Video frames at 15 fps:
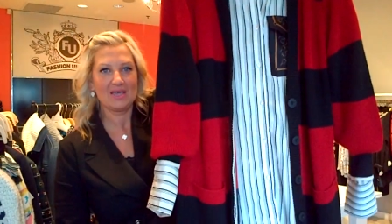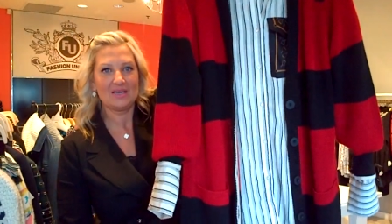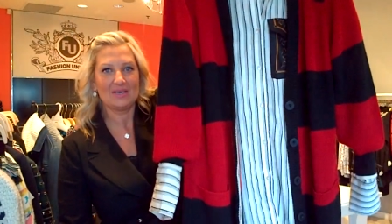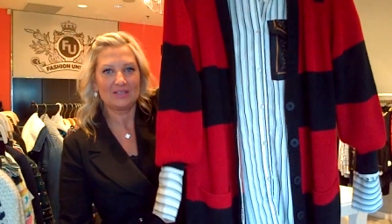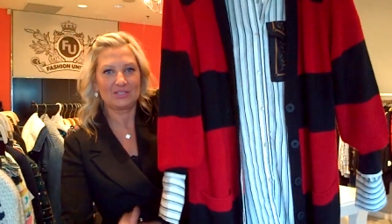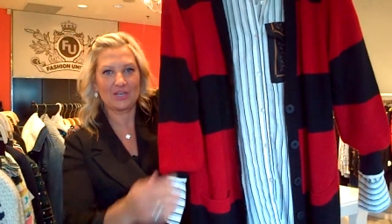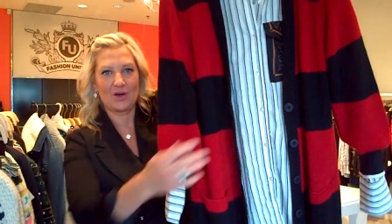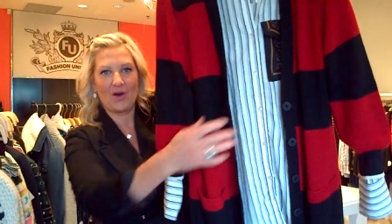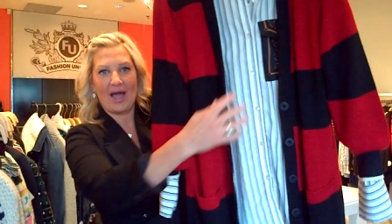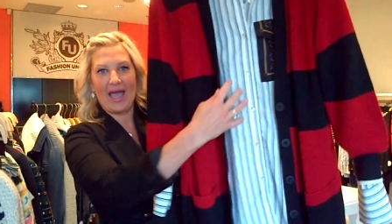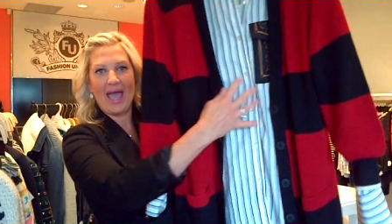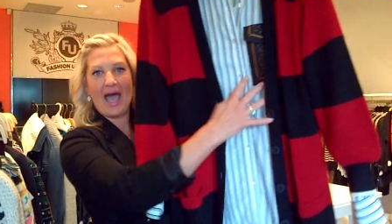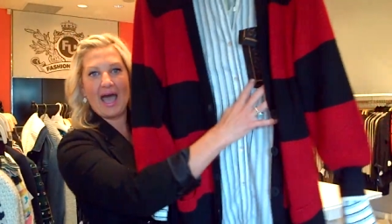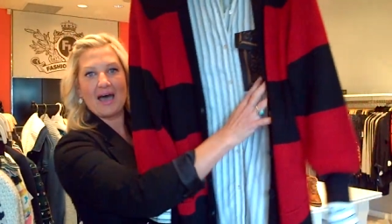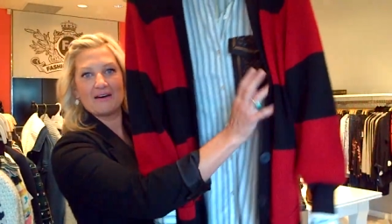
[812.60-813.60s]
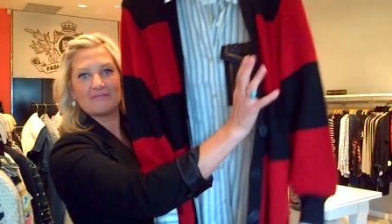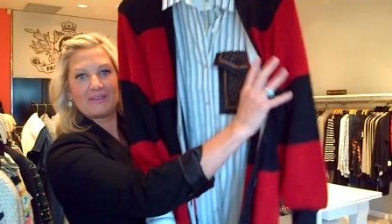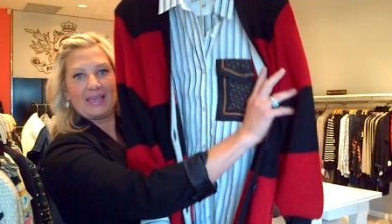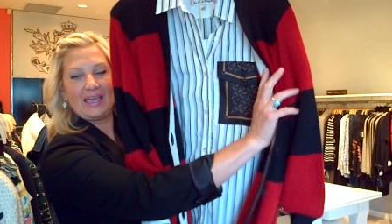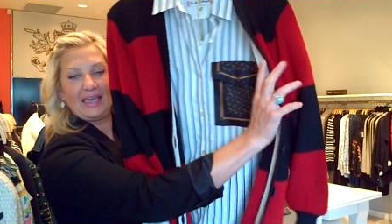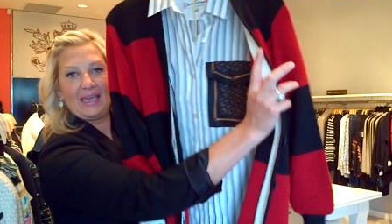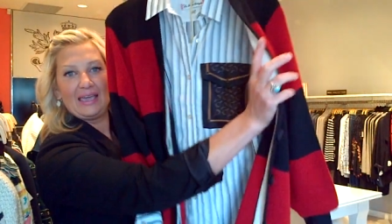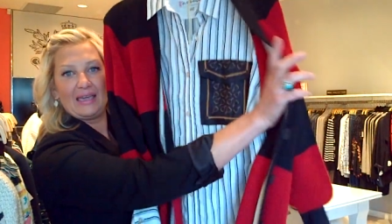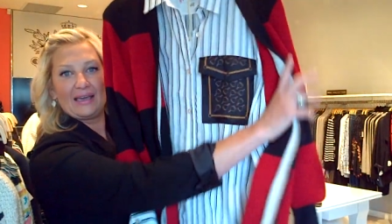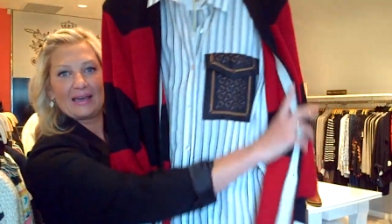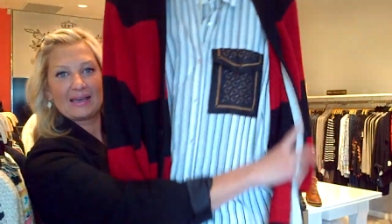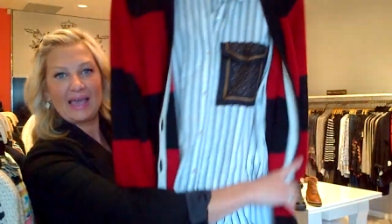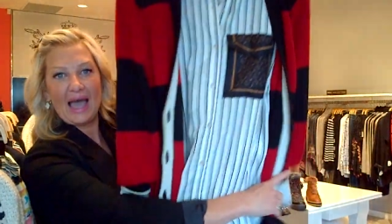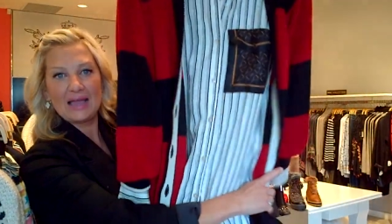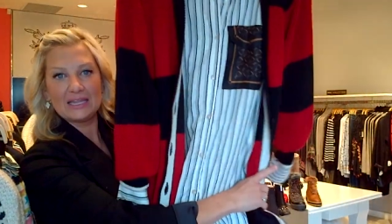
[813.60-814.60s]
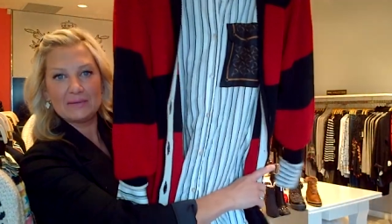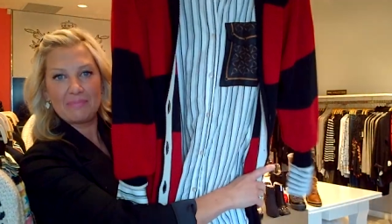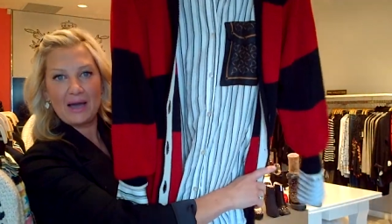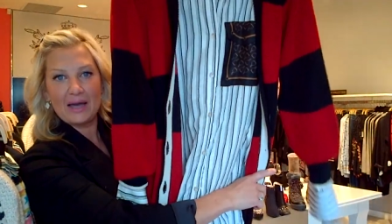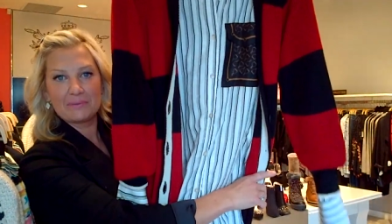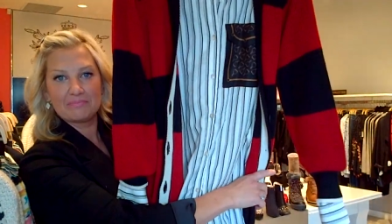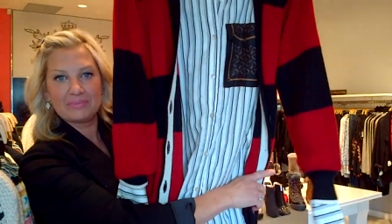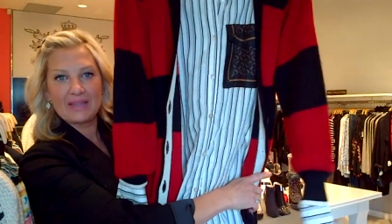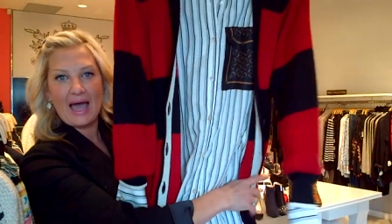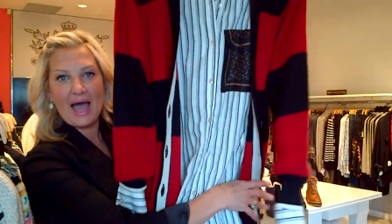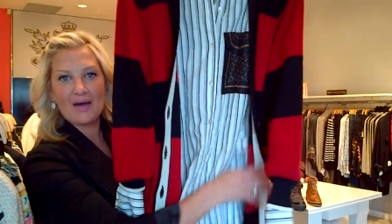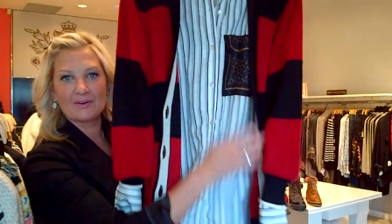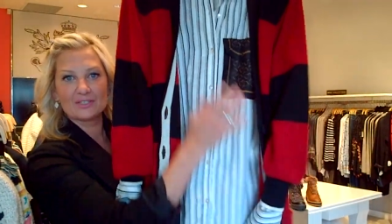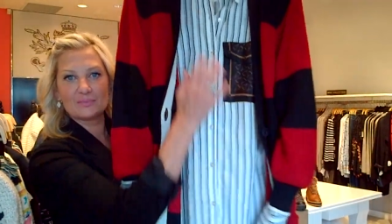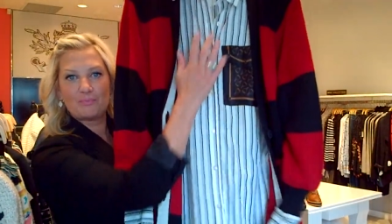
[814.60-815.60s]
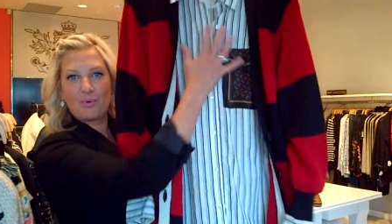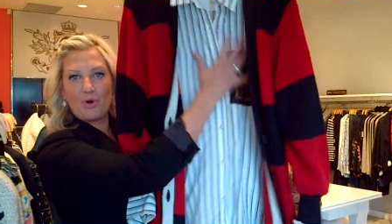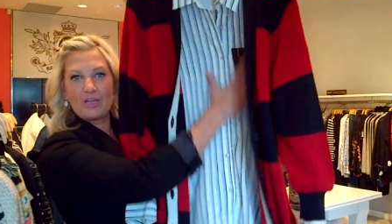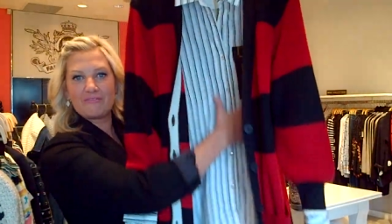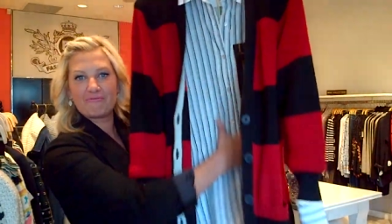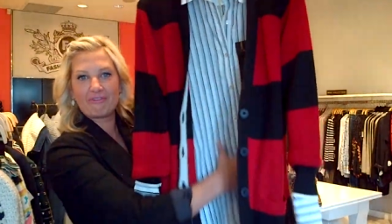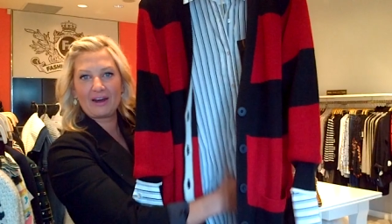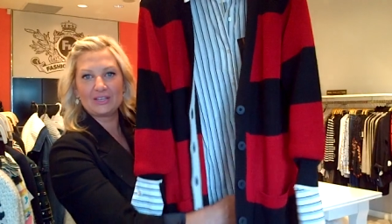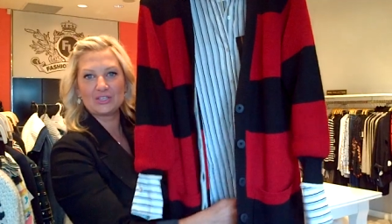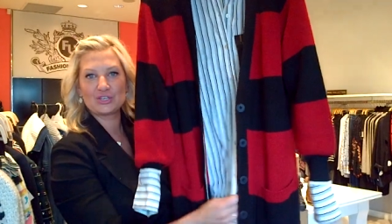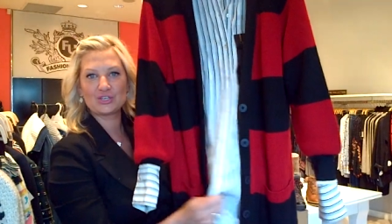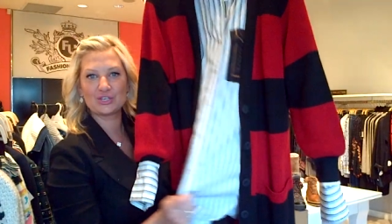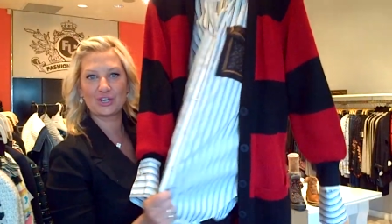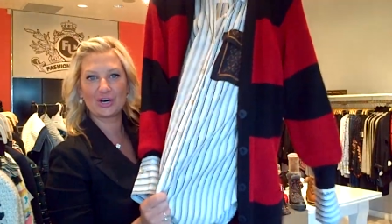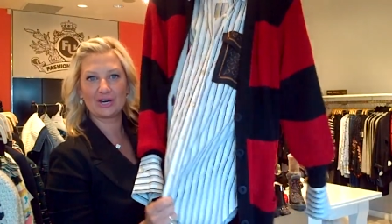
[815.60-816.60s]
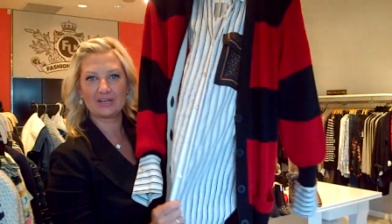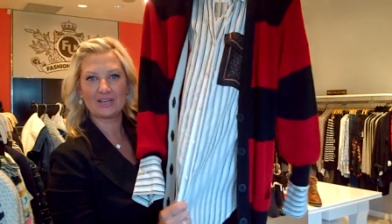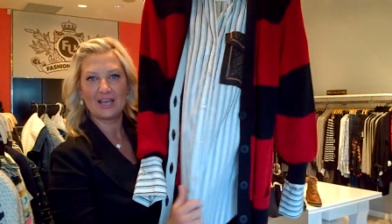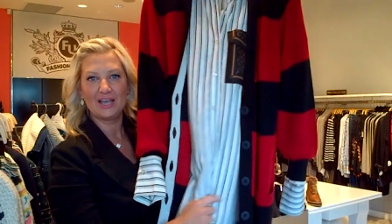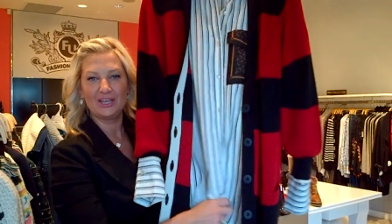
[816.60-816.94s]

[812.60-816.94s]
So I have a Caliban blouse, boyfriend shirt.